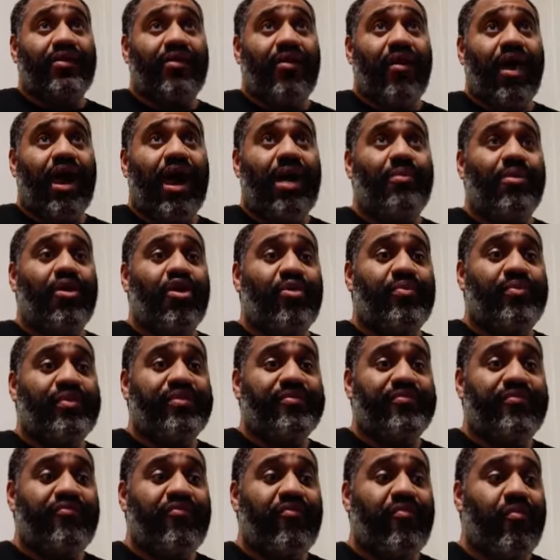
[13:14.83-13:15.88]
I'm hoping
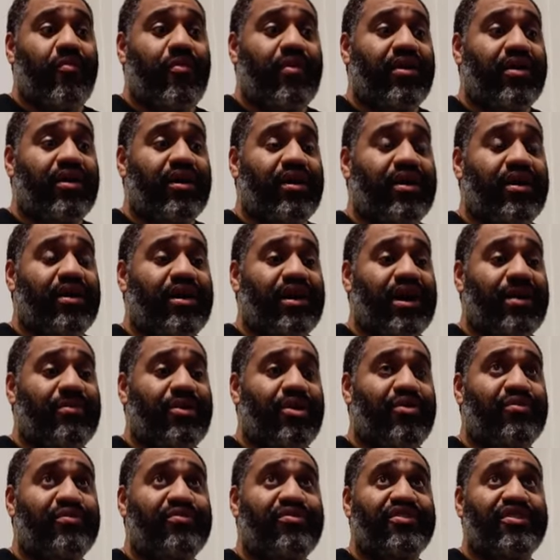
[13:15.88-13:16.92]

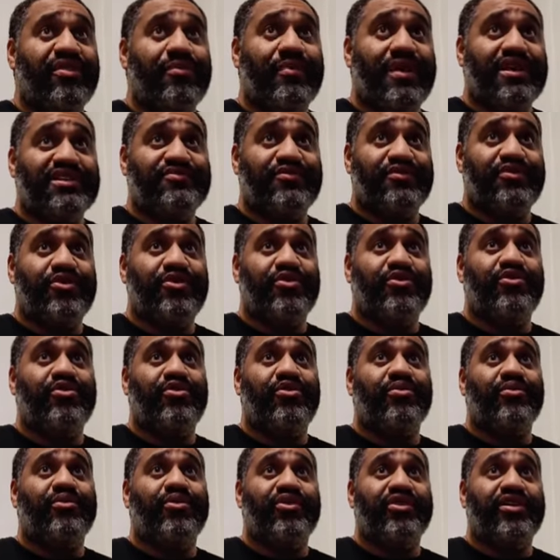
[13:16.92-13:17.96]
for the best for Yuya
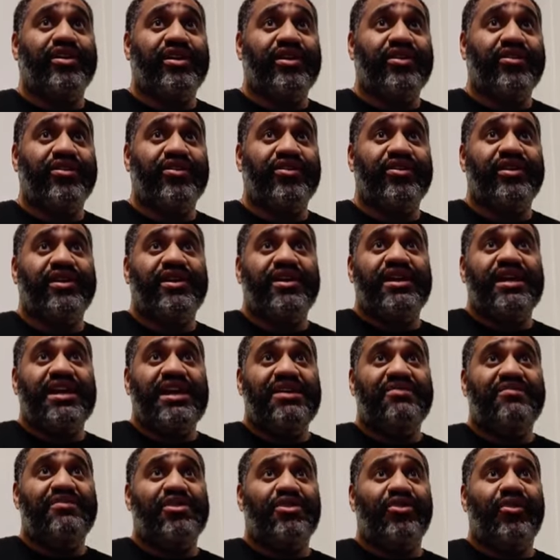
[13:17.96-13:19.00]
Uemura here,
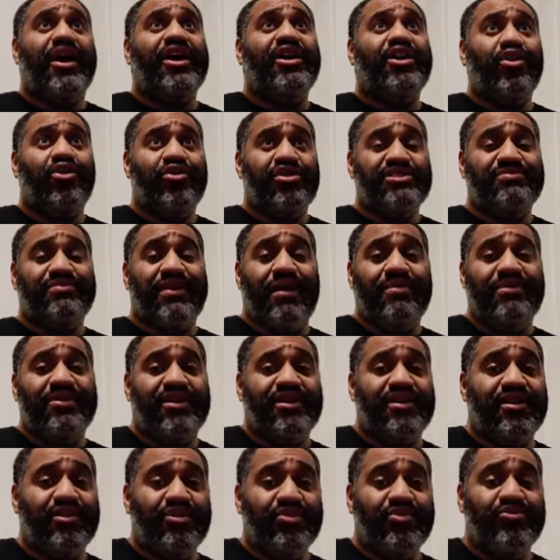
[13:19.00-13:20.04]
even though I know he's probably going
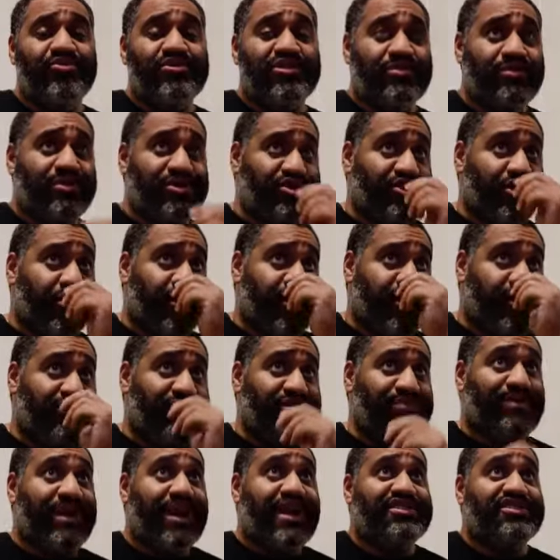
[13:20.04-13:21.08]
to lose the majority of his
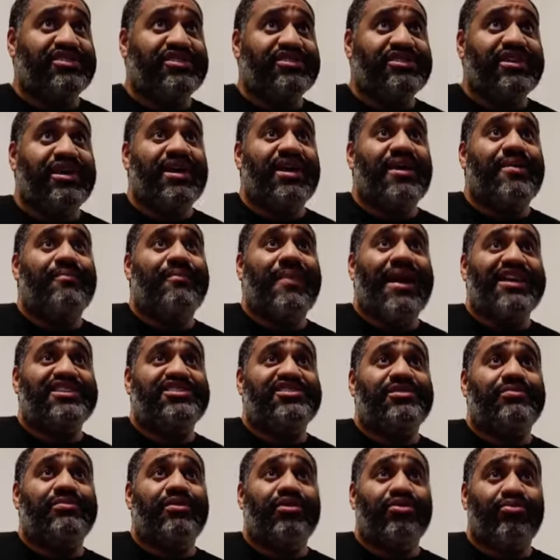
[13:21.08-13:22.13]
matches. Match
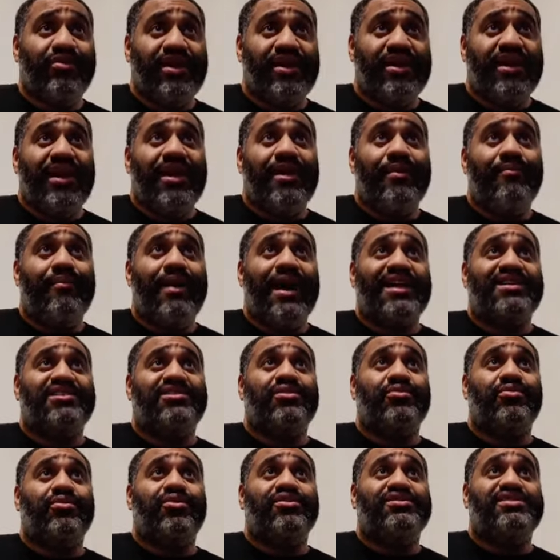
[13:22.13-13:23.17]
number three, back to the
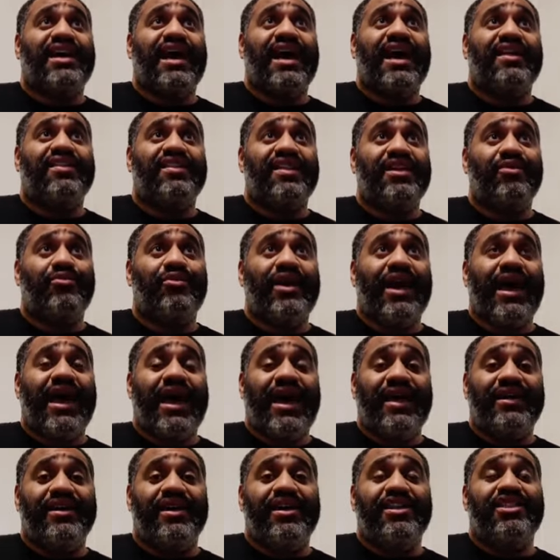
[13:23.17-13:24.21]
World Tag League. We
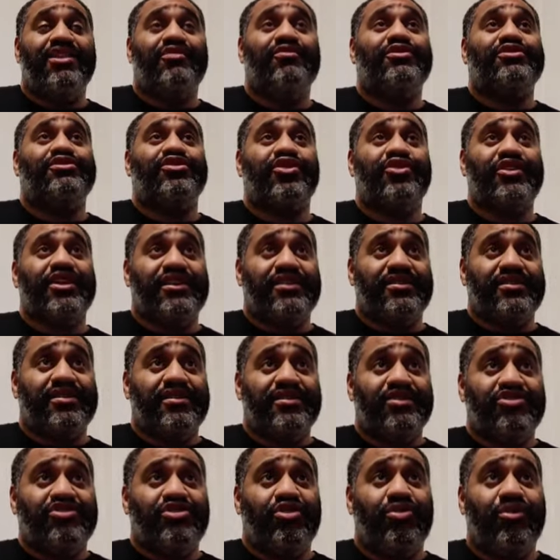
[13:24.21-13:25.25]
had the returning
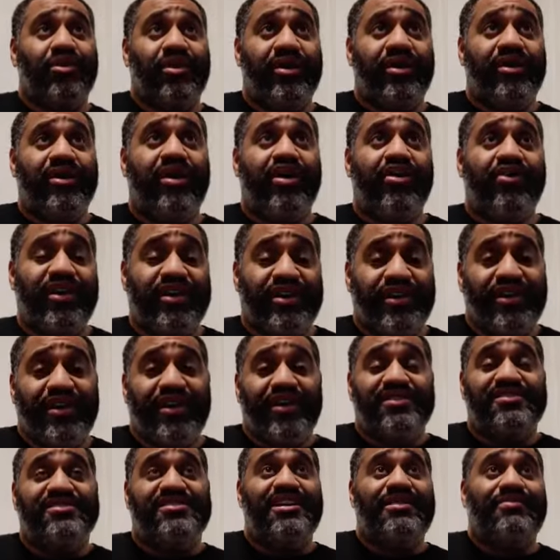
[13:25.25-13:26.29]
Toa Hanare
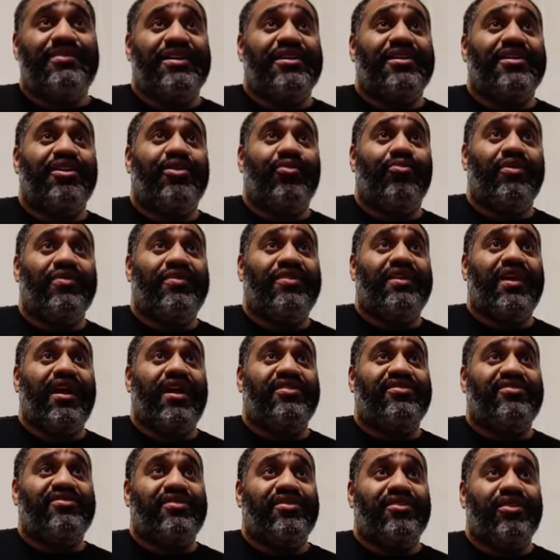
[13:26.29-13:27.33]
teaming with the
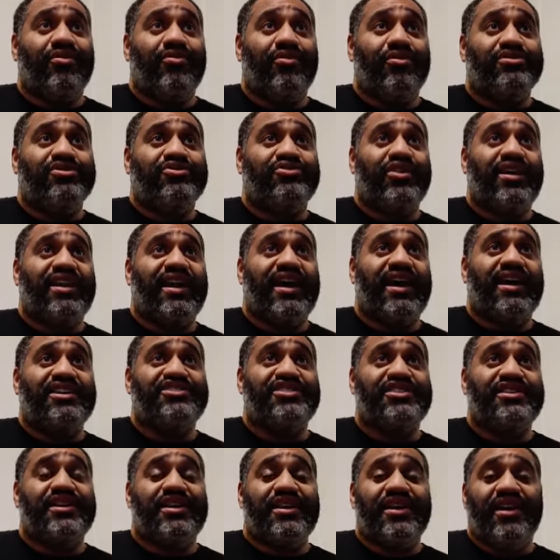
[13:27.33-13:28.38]
ace Hiroshi
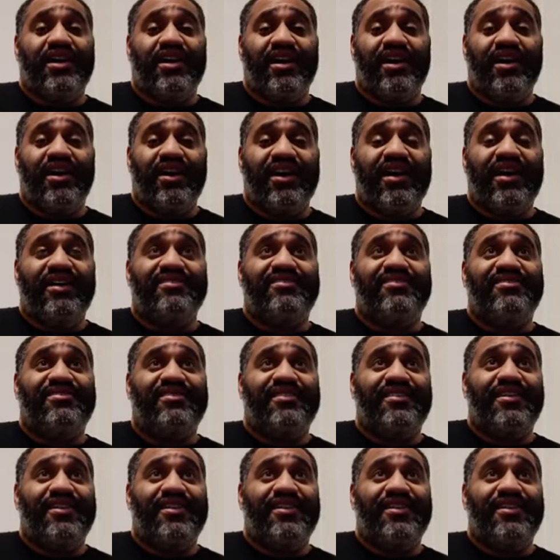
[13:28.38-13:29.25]
Tanahashi against